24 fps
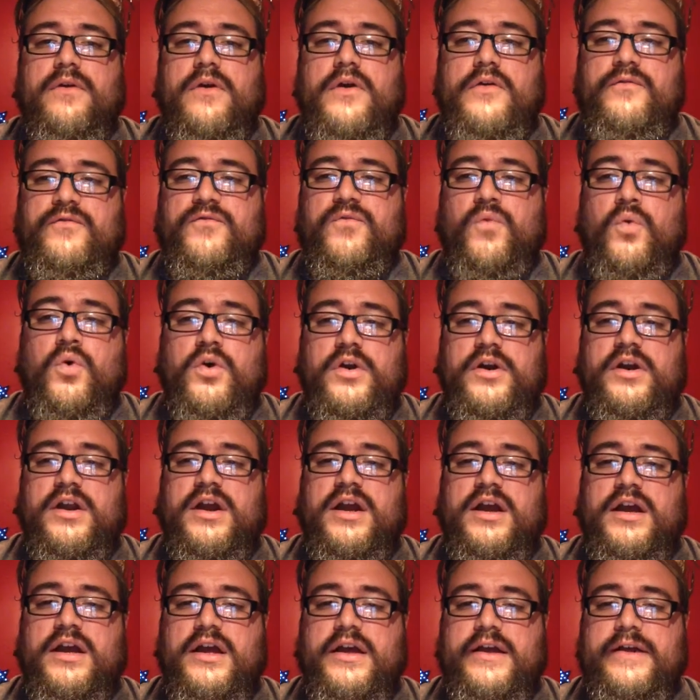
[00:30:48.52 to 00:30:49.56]
for
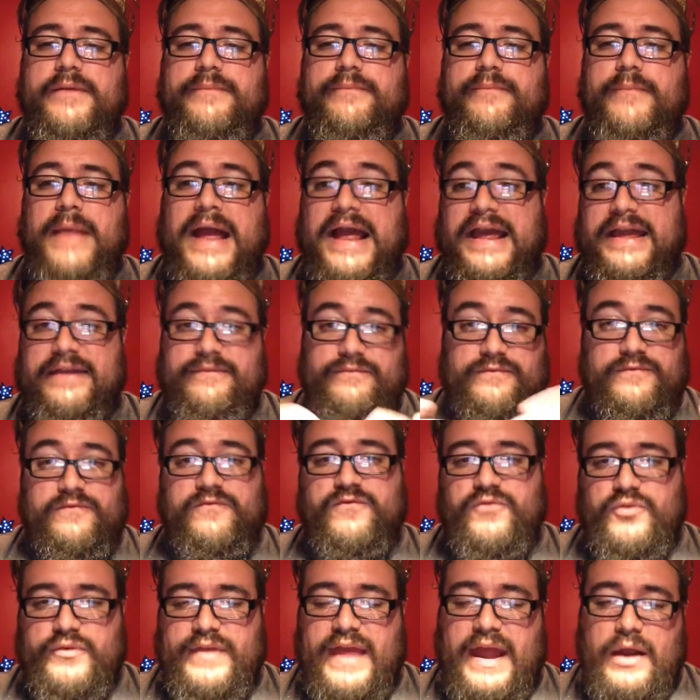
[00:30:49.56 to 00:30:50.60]

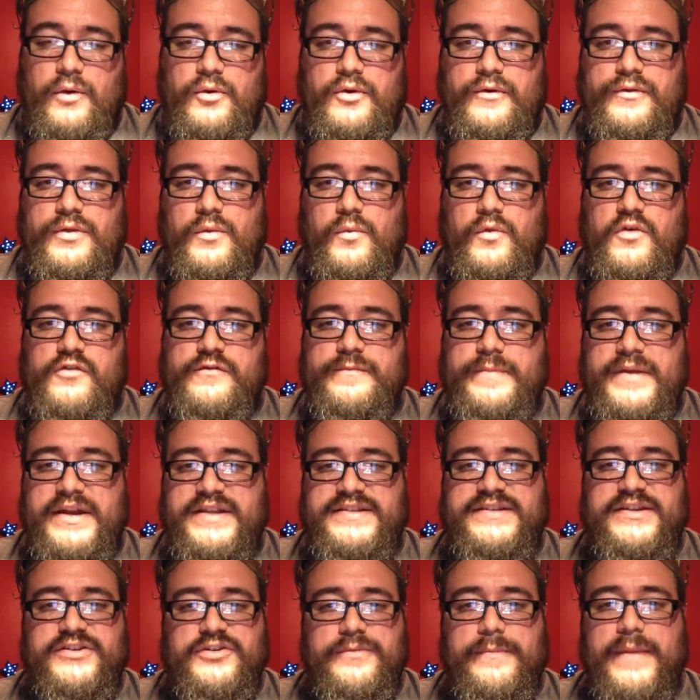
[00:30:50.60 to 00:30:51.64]
the Hour of the Wolf, but
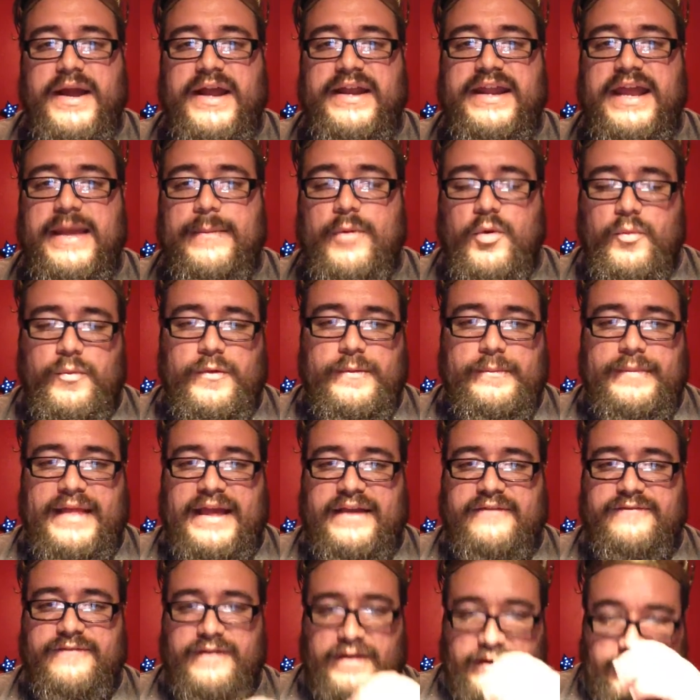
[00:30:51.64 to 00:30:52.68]
it's under my name, Oberyn
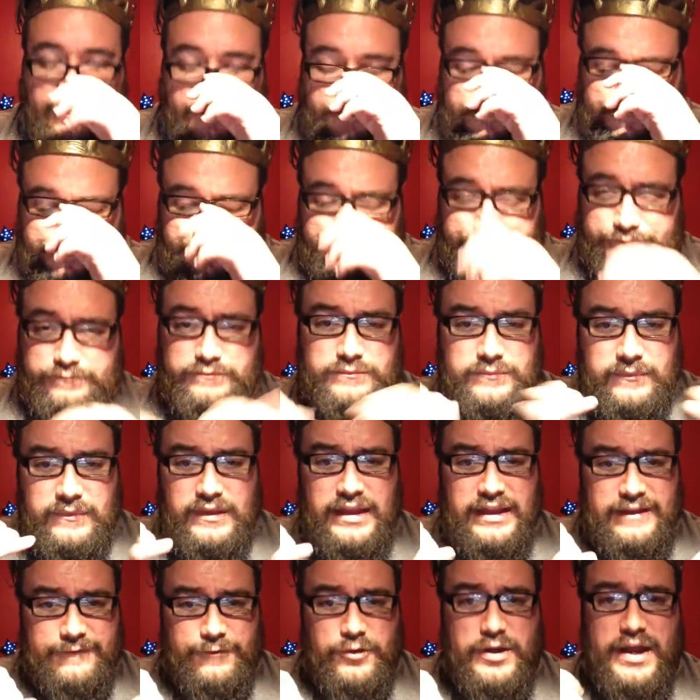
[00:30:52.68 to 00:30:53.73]
Blackfire.
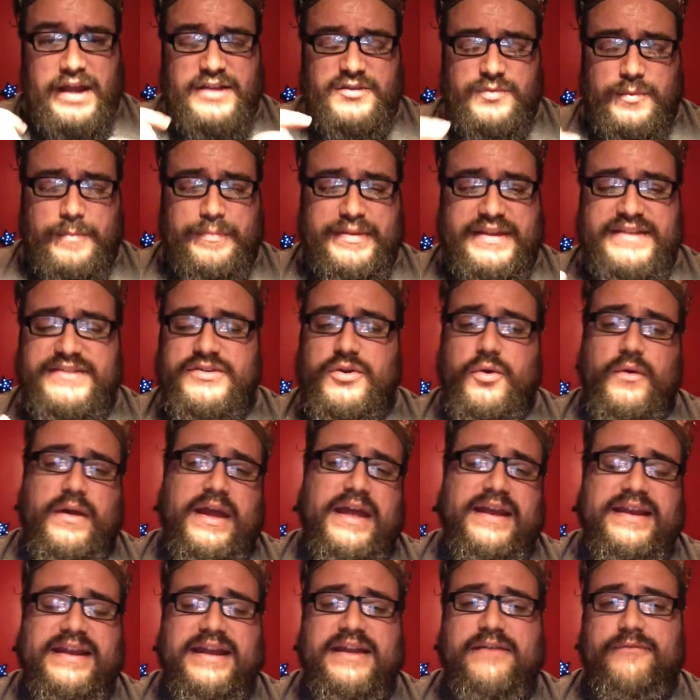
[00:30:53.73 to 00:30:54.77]
If you guys would please go
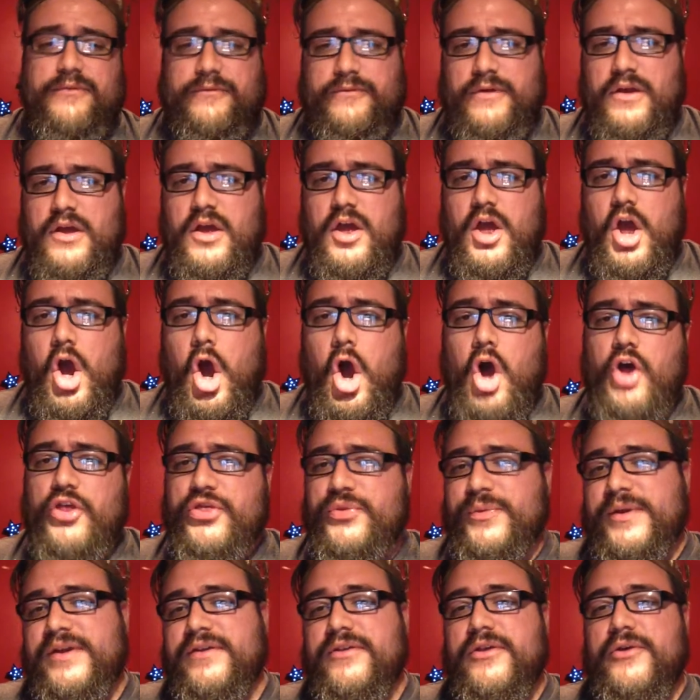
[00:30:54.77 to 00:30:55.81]
ahead and give all
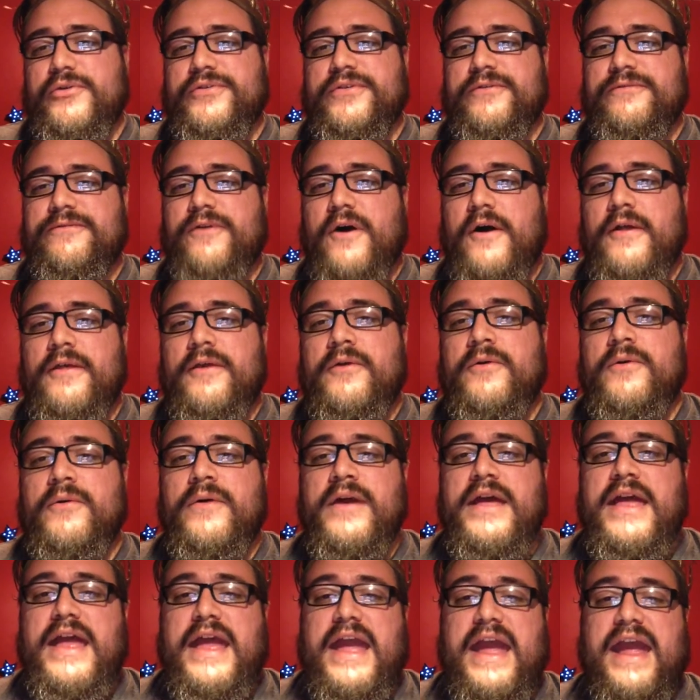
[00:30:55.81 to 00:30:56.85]
3 of those a follow,
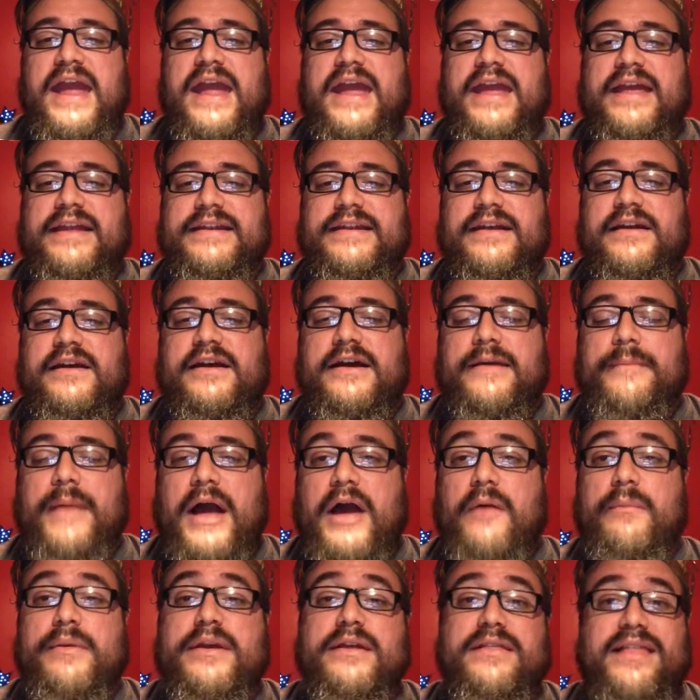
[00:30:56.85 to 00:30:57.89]
and
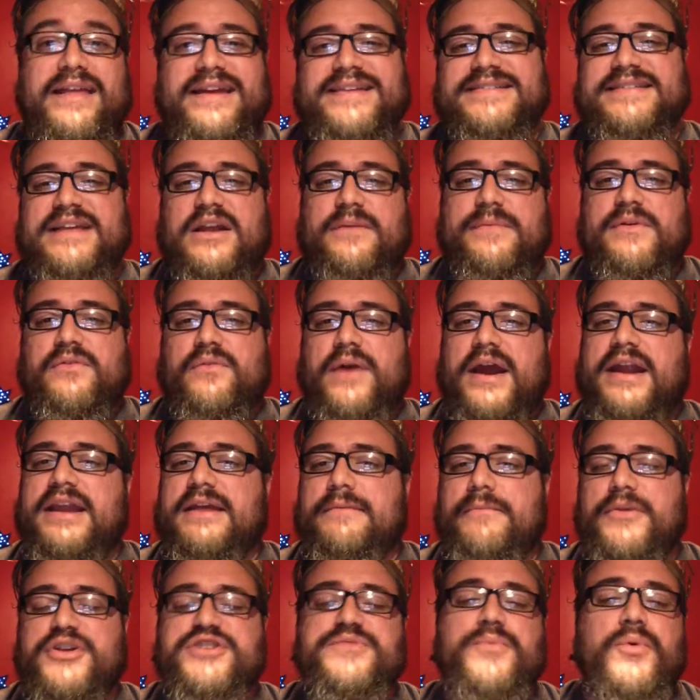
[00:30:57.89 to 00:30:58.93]
I'll be
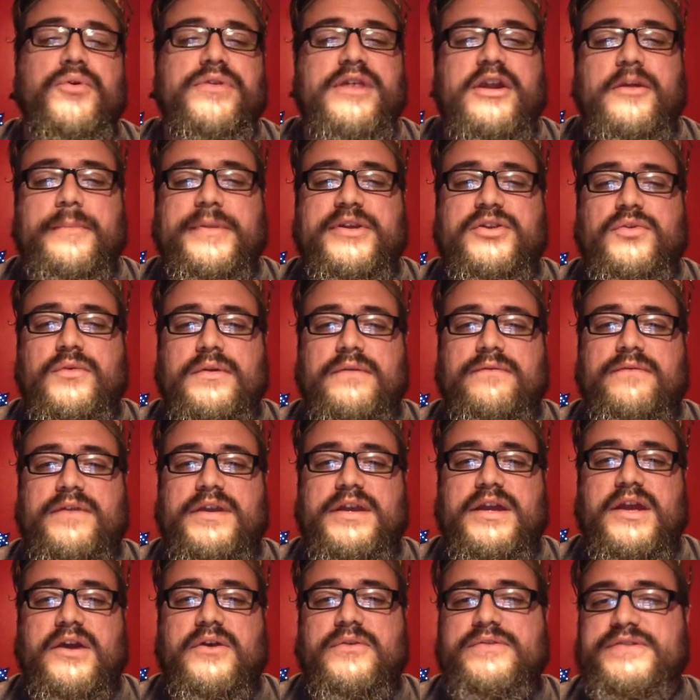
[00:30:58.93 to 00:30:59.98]
writing much more than I'll be doing
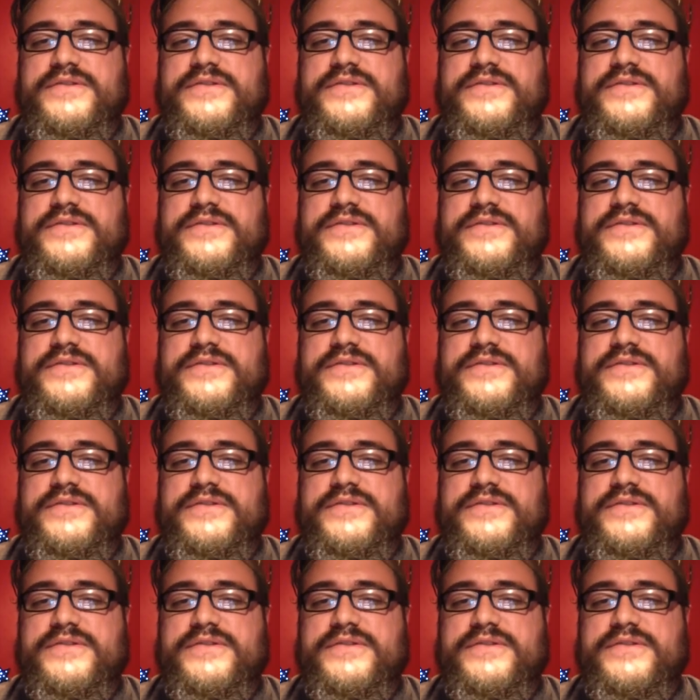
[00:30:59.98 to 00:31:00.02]
videos.